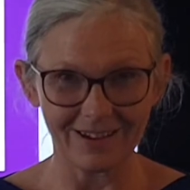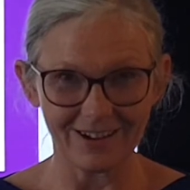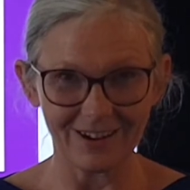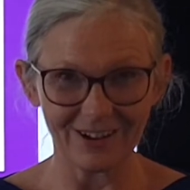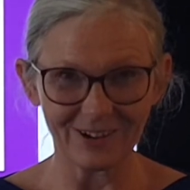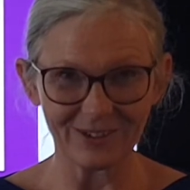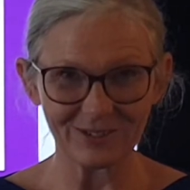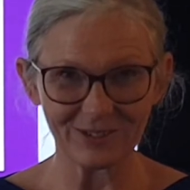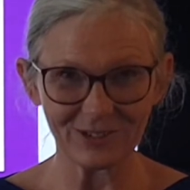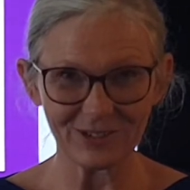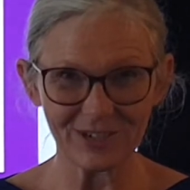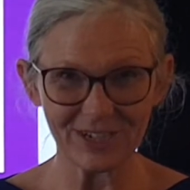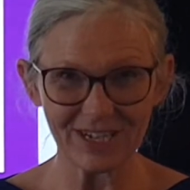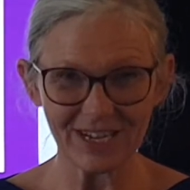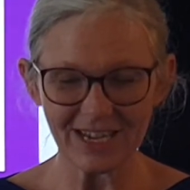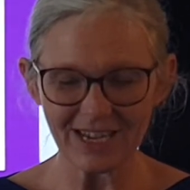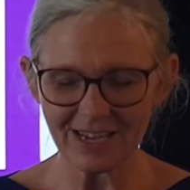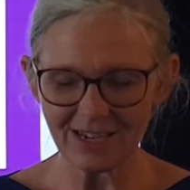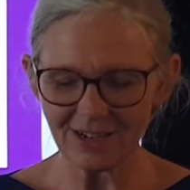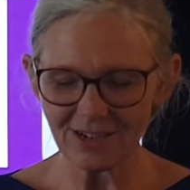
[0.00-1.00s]
I'll join
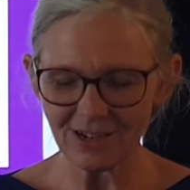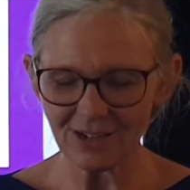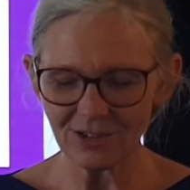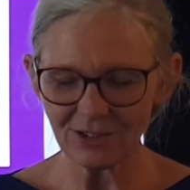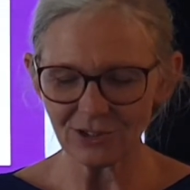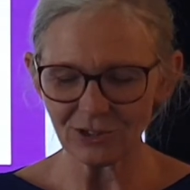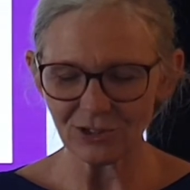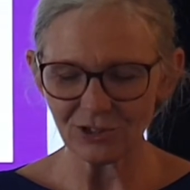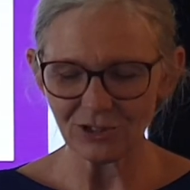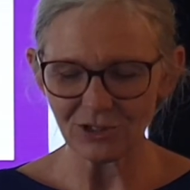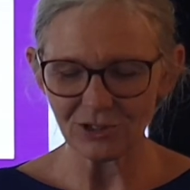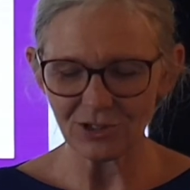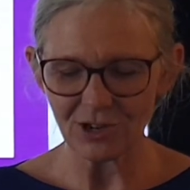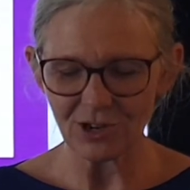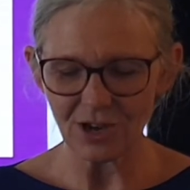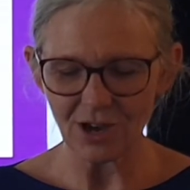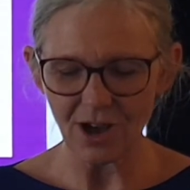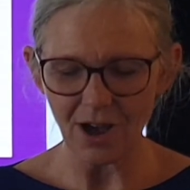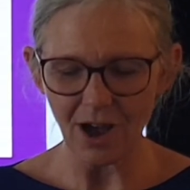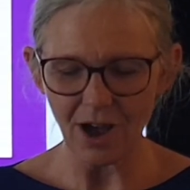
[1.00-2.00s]
in.
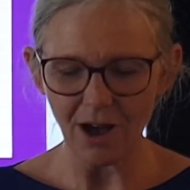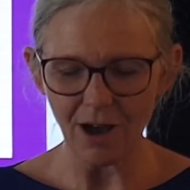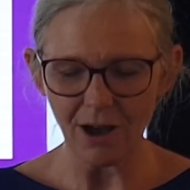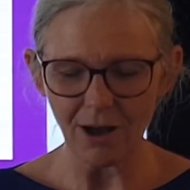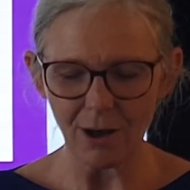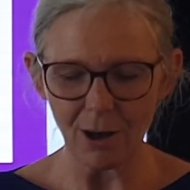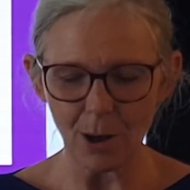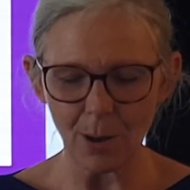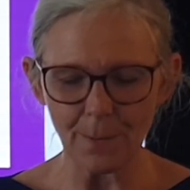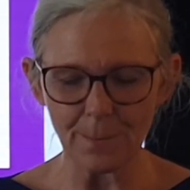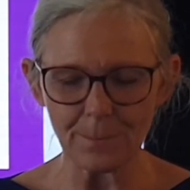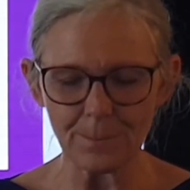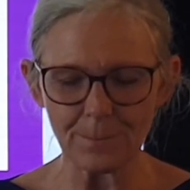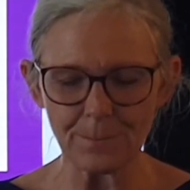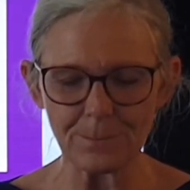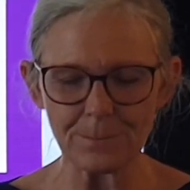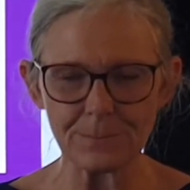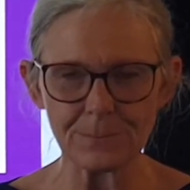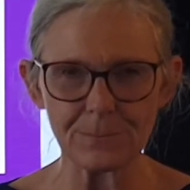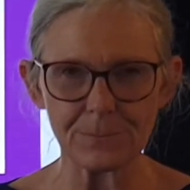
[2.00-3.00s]

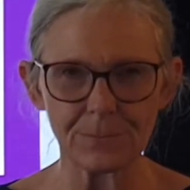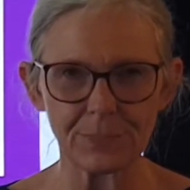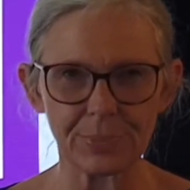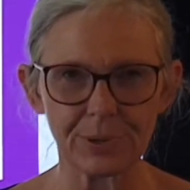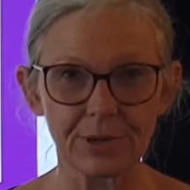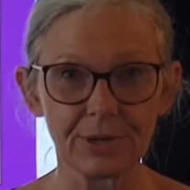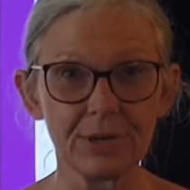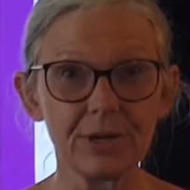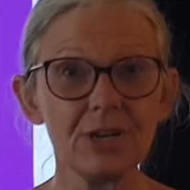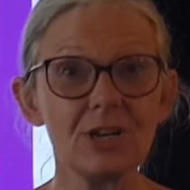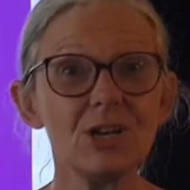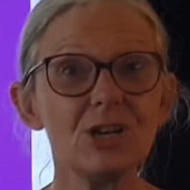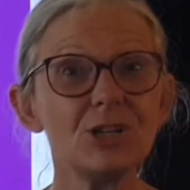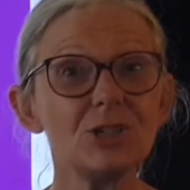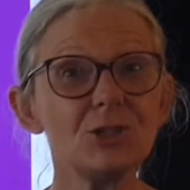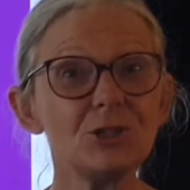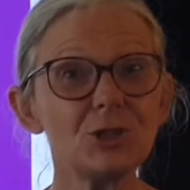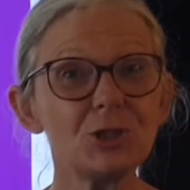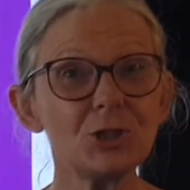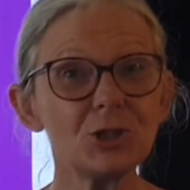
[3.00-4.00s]
J-A-M-P.
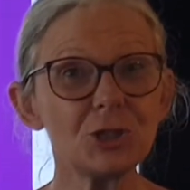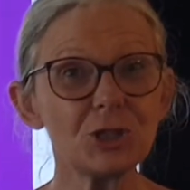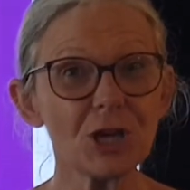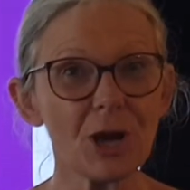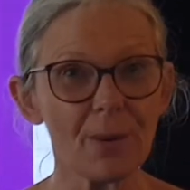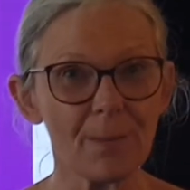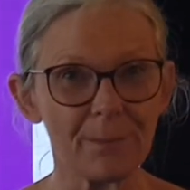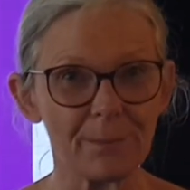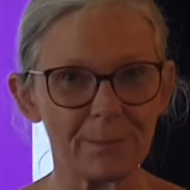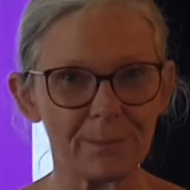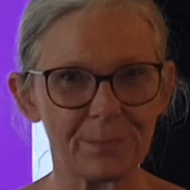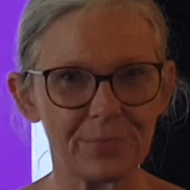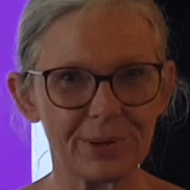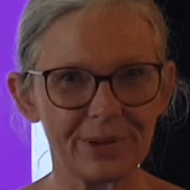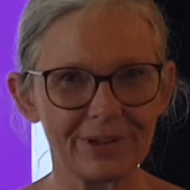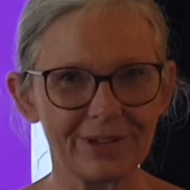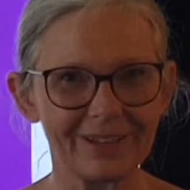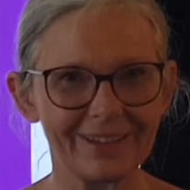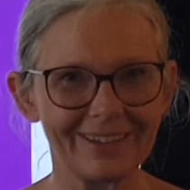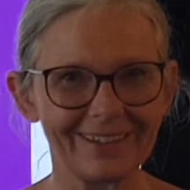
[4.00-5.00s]
Jump.
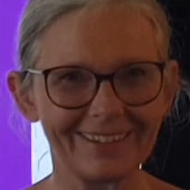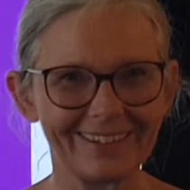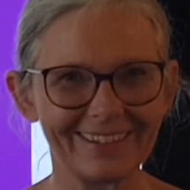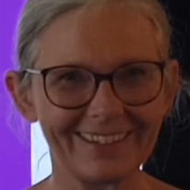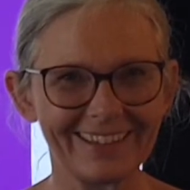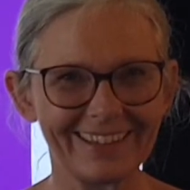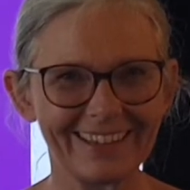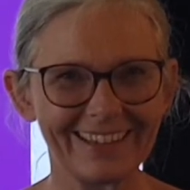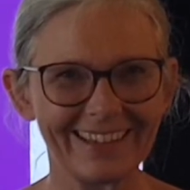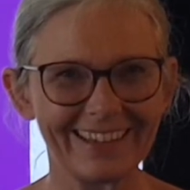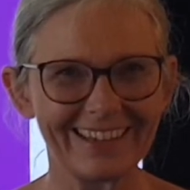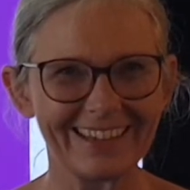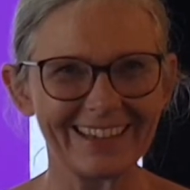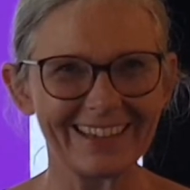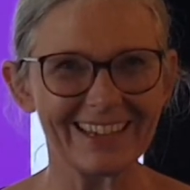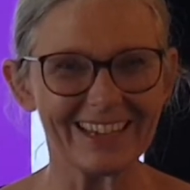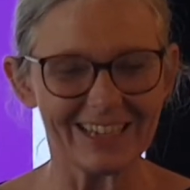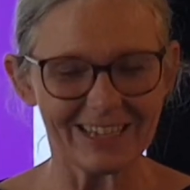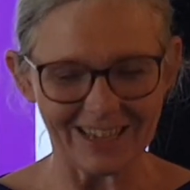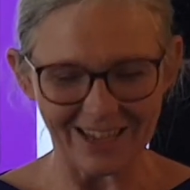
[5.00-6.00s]

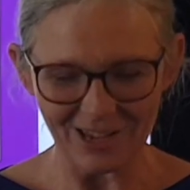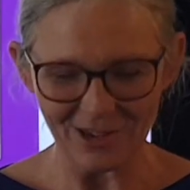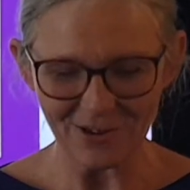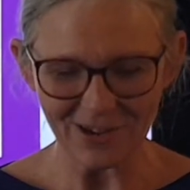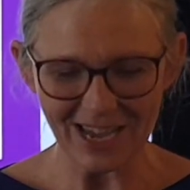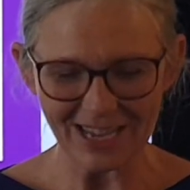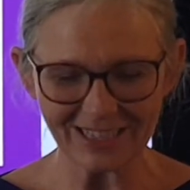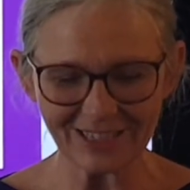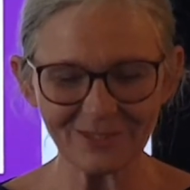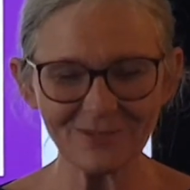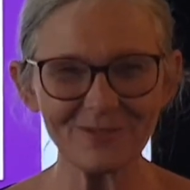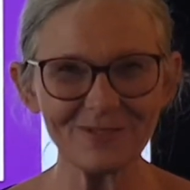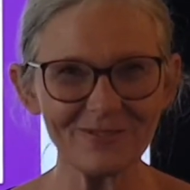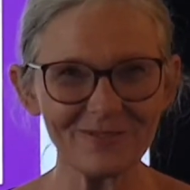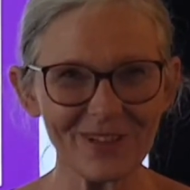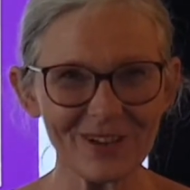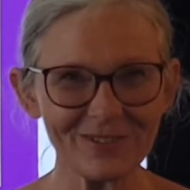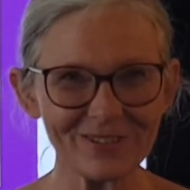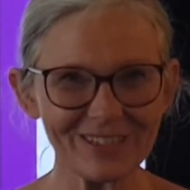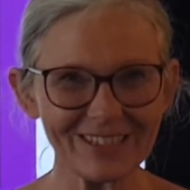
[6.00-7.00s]
Are you guessing all of
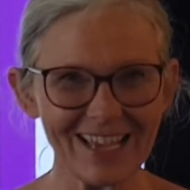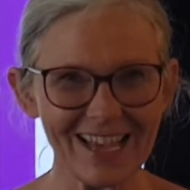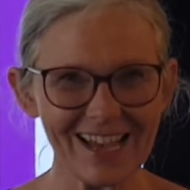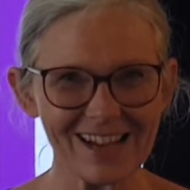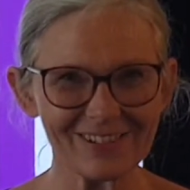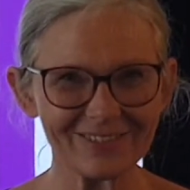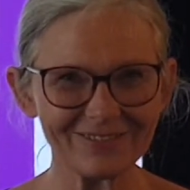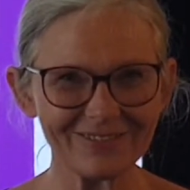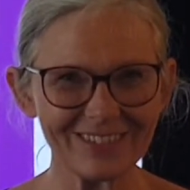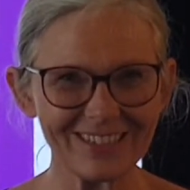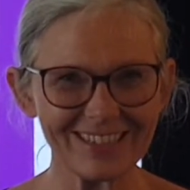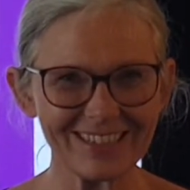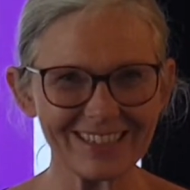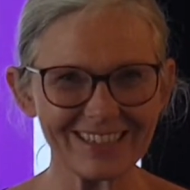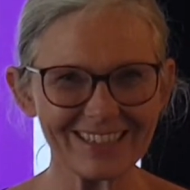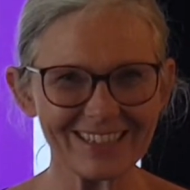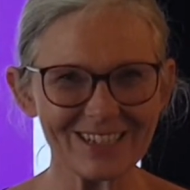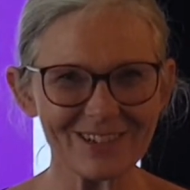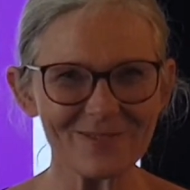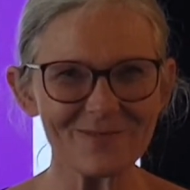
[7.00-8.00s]
those sounds?
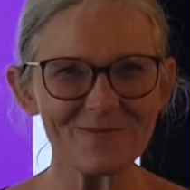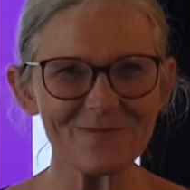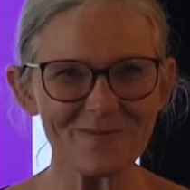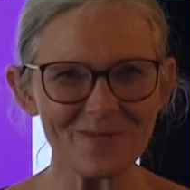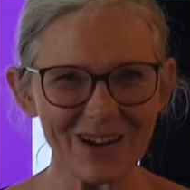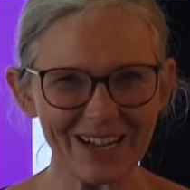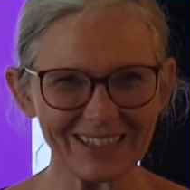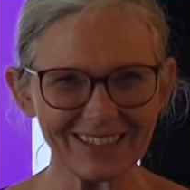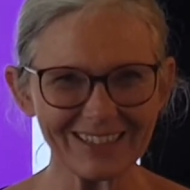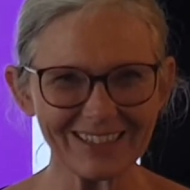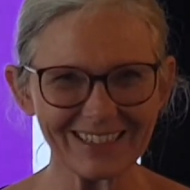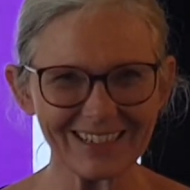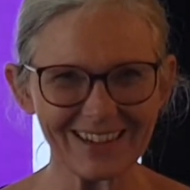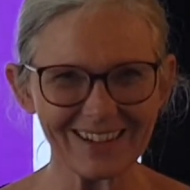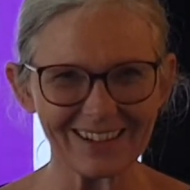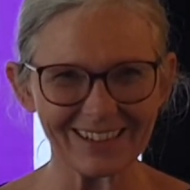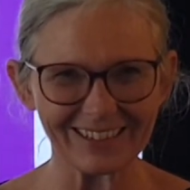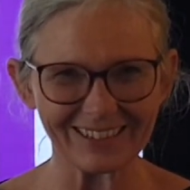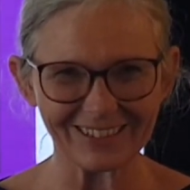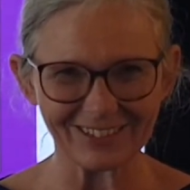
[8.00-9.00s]
Well
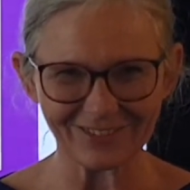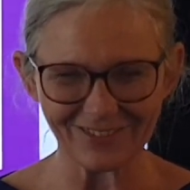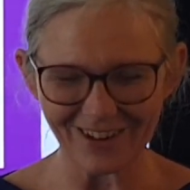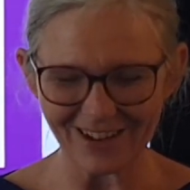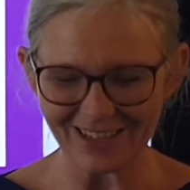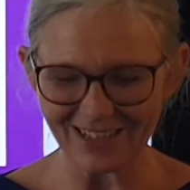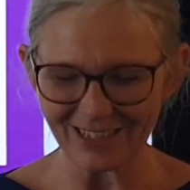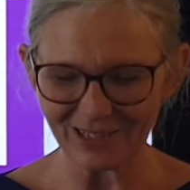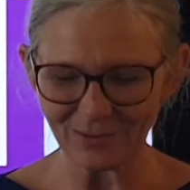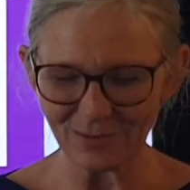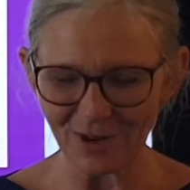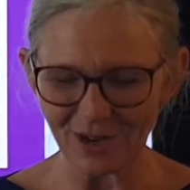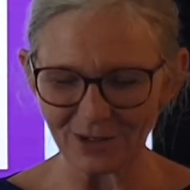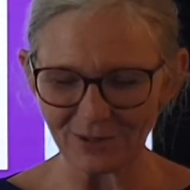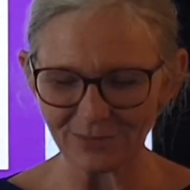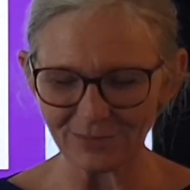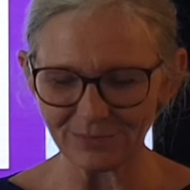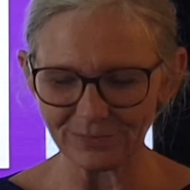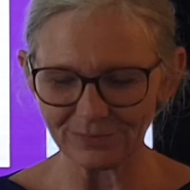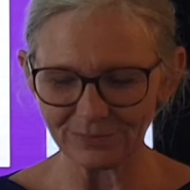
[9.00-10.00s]
done. Try this
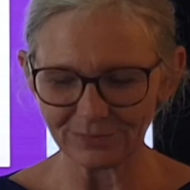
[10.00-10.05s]
one.